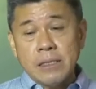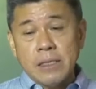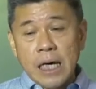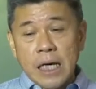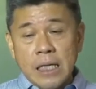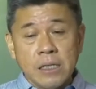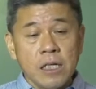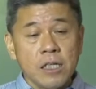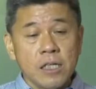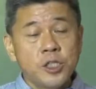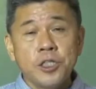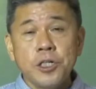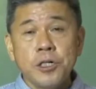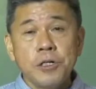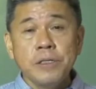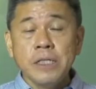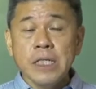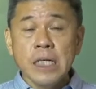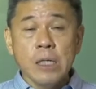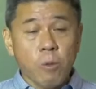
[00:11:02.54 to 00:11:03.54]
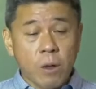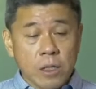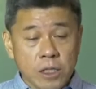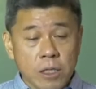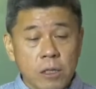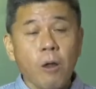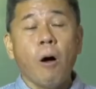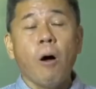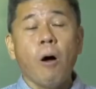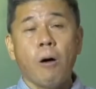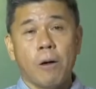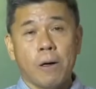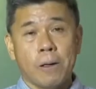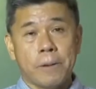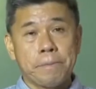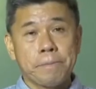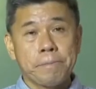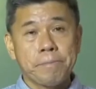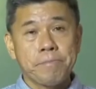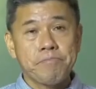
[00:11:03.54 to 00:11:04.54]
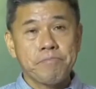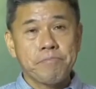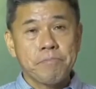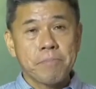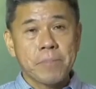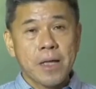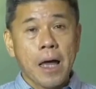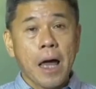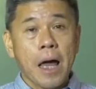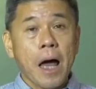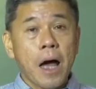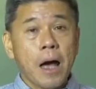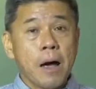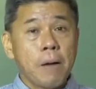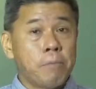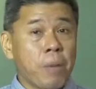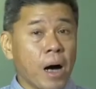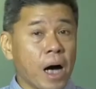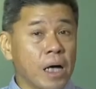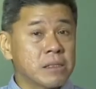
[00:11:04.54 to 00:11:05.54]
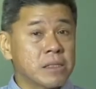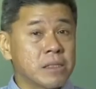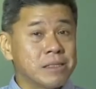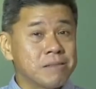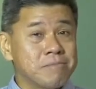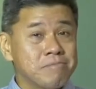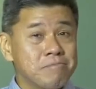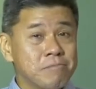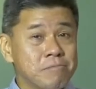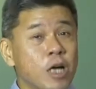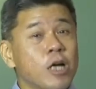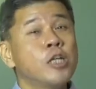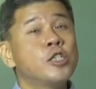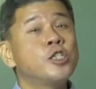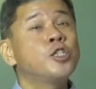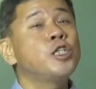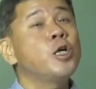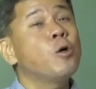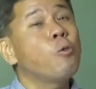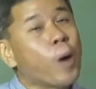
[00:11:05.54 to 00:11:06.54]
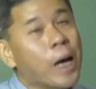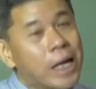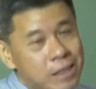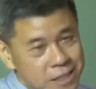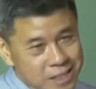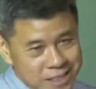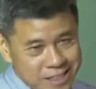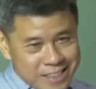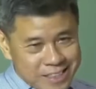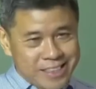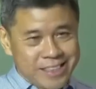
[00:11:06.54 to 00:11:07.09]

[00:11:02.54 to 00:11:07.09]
and the journey was long. But she went.